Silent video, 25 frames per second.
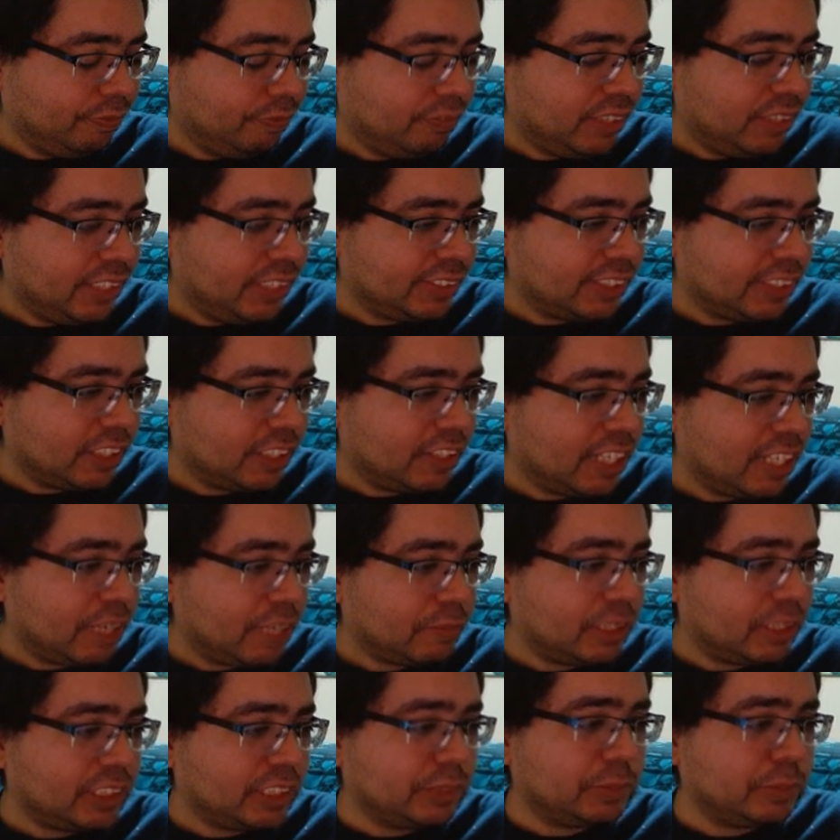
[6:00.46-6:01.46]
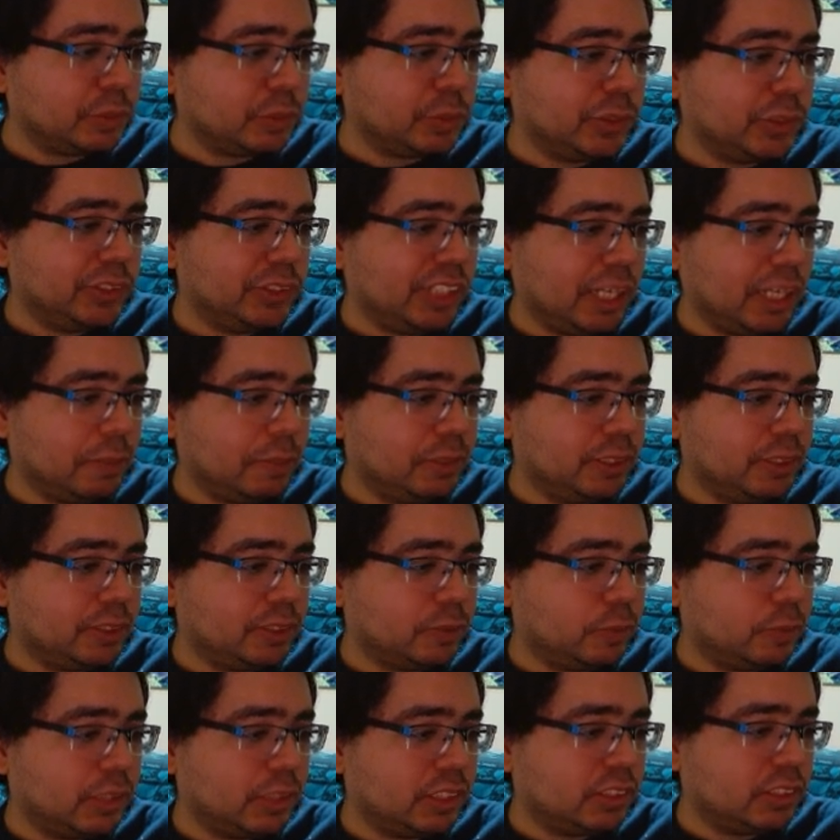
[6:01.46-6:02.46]
Yeah, it's a collaboration between Japanese
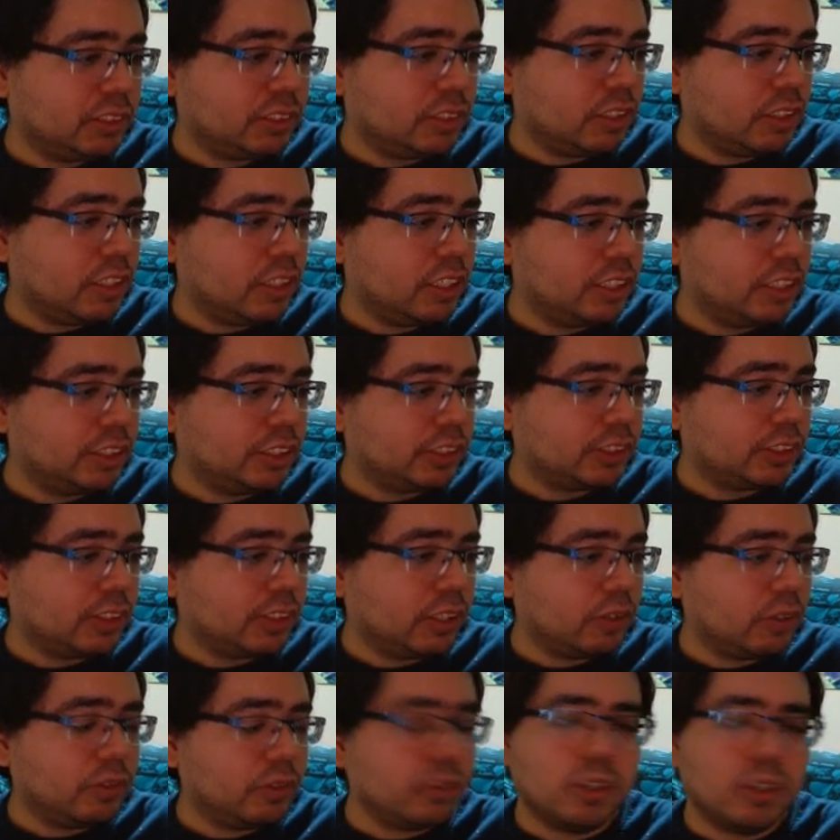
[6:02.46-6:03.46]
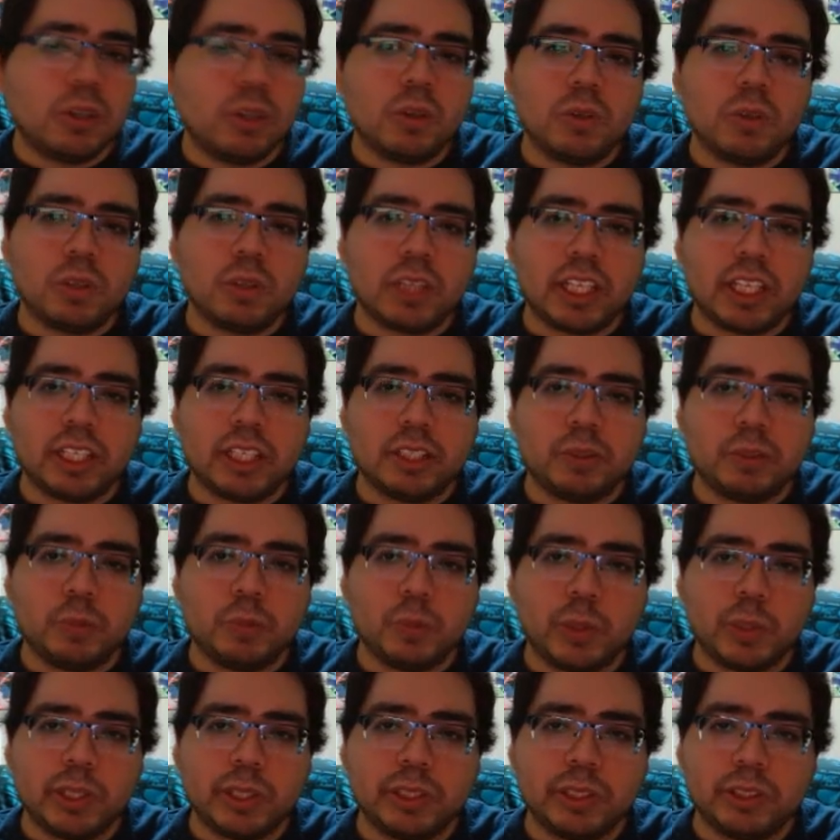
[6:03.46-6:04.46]
and Western artists, so I don't know like
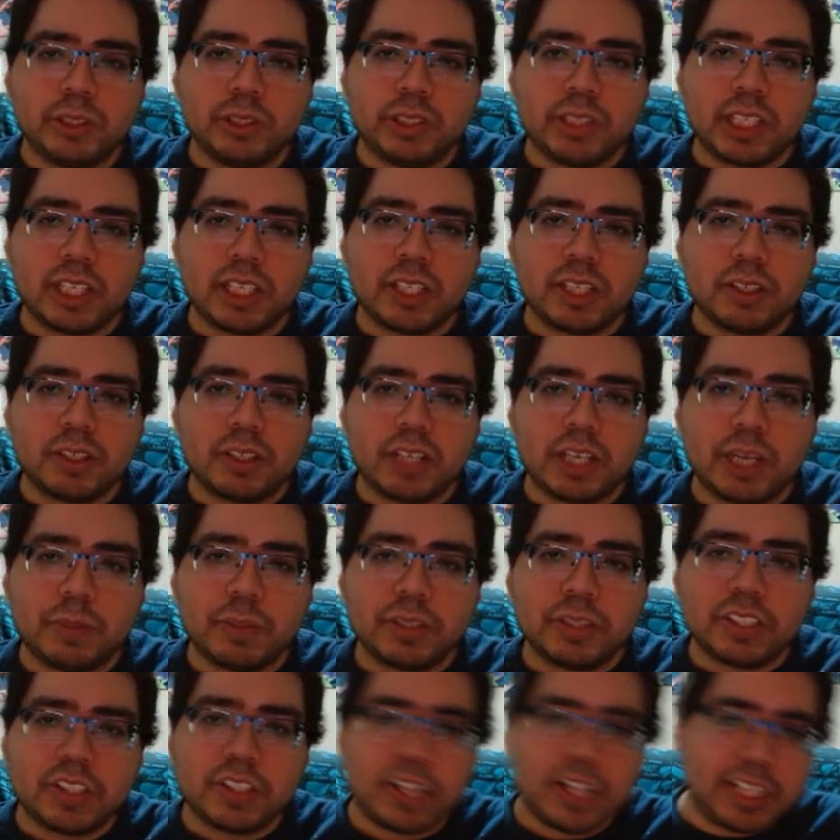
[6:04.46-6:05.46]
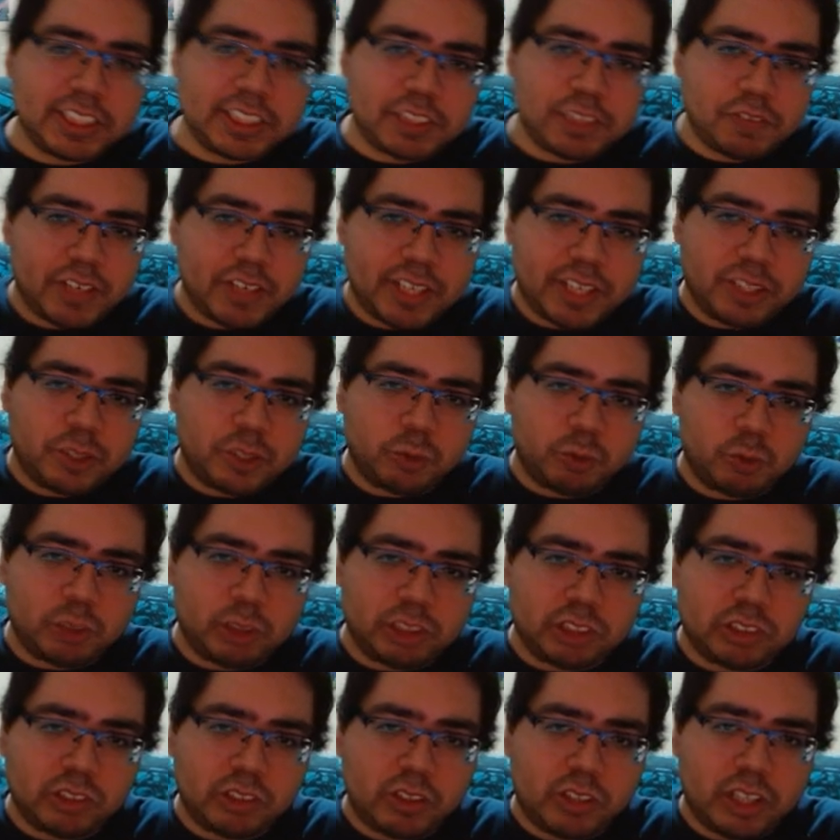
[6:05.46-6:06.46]
what I would classify the
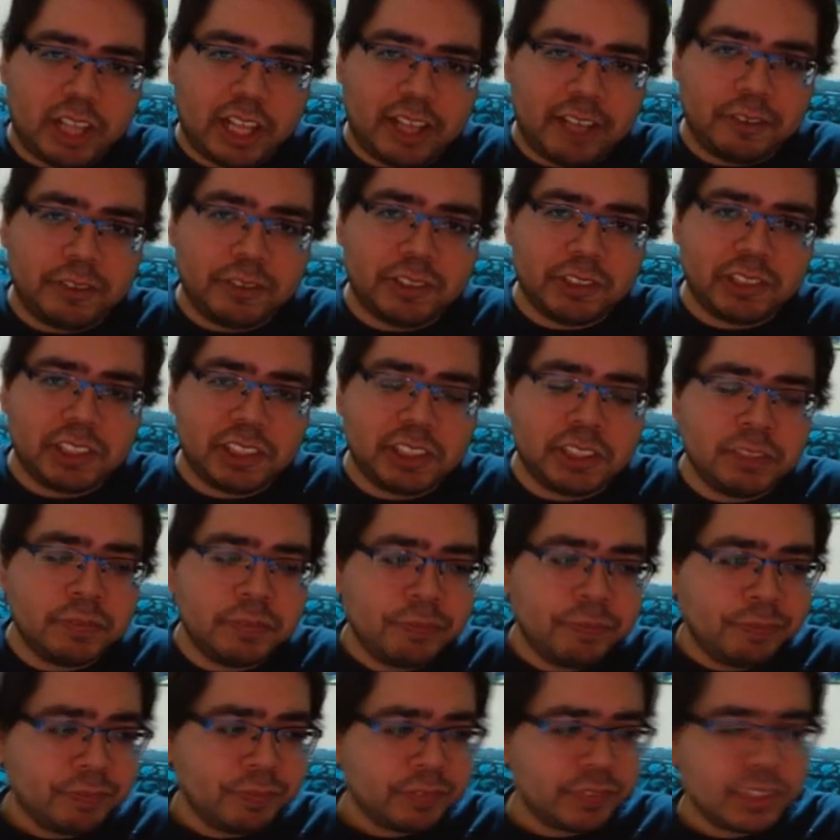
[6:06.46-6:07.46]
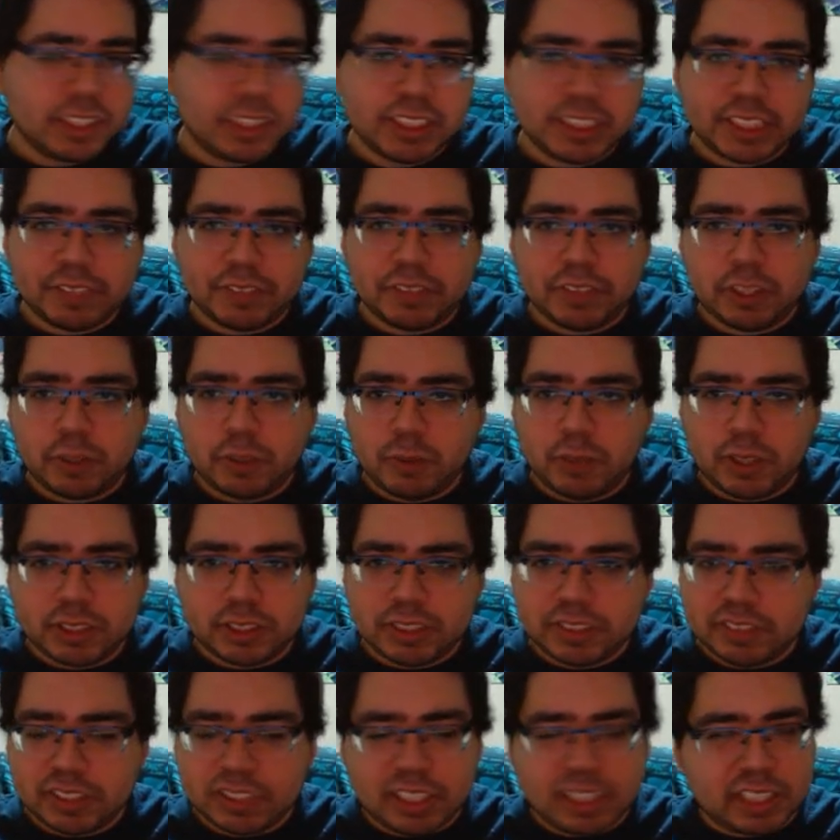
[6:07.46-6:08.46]
original language in. Like if you're gonna watch
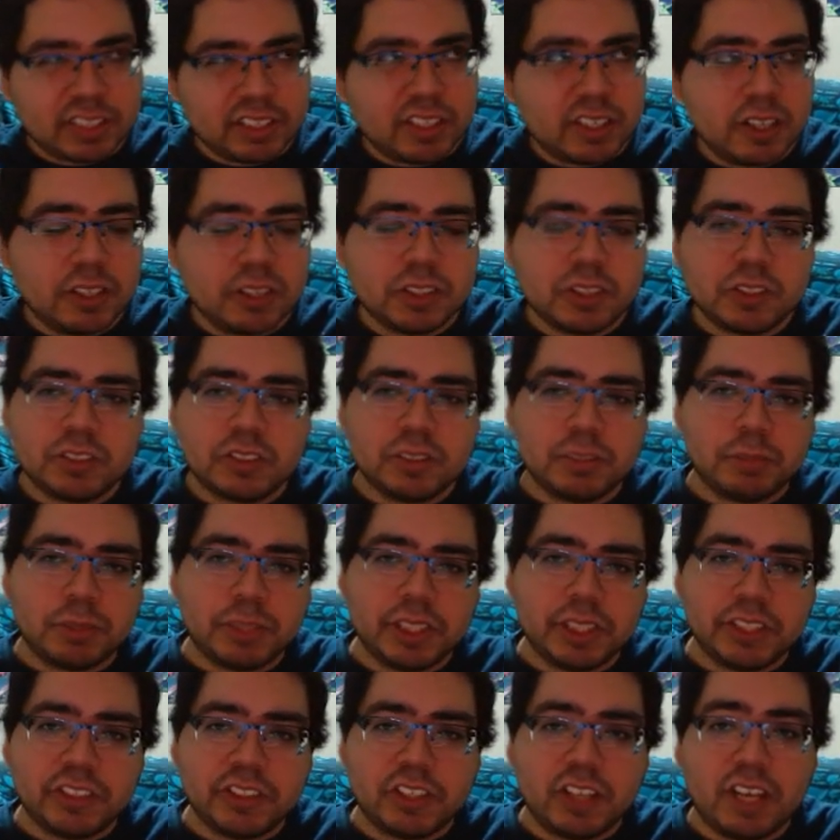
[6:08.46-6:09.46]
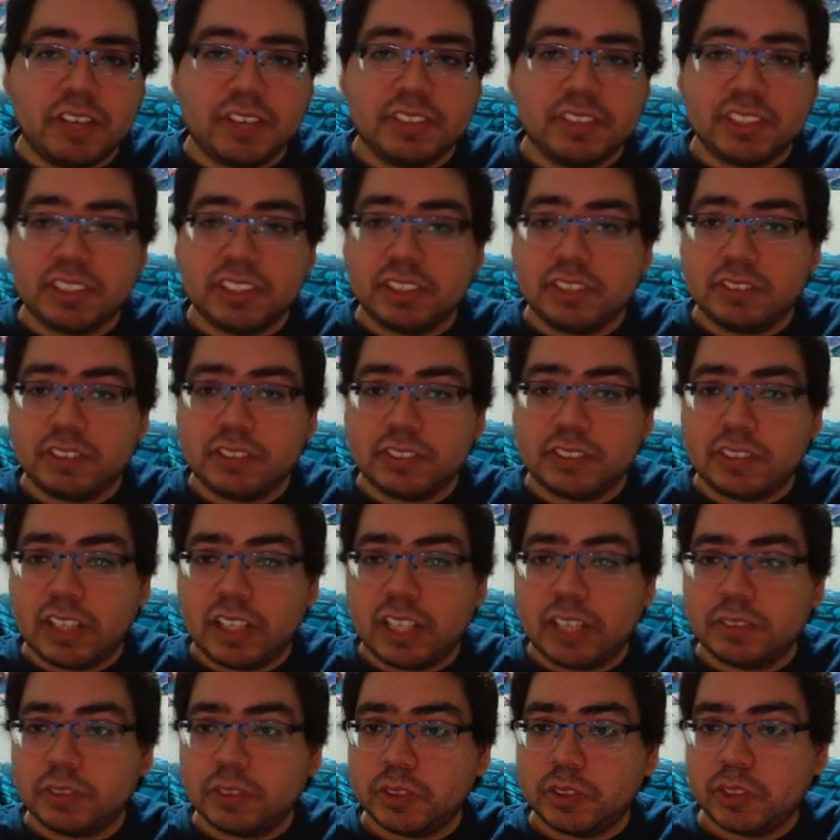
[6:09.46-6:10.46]
something like Naruto or Bleach, obviously the original
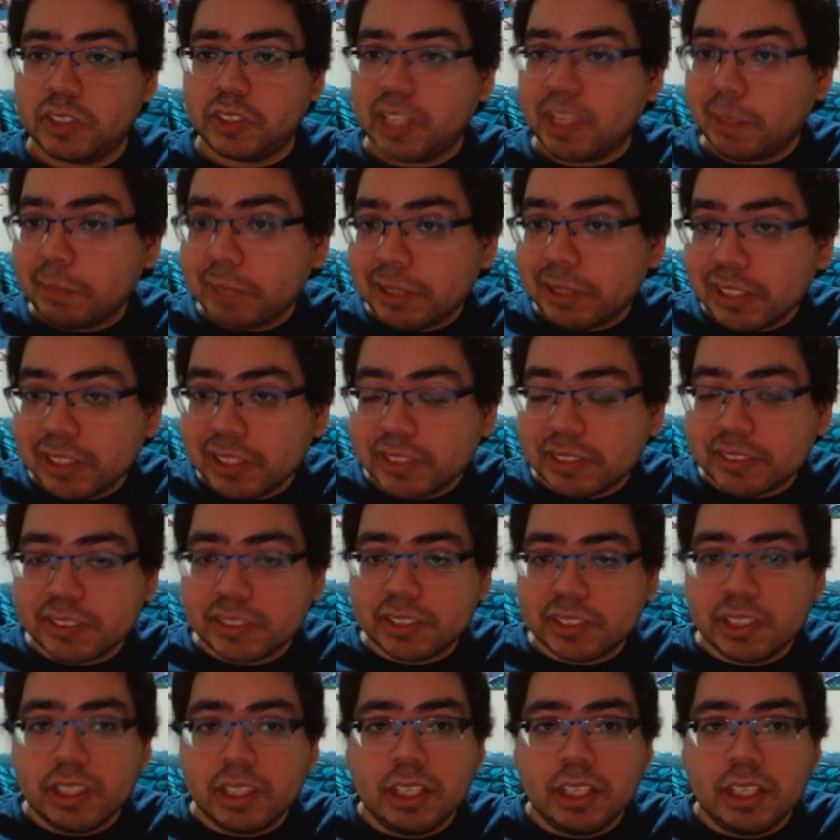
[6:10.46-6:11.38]
language is Japanese.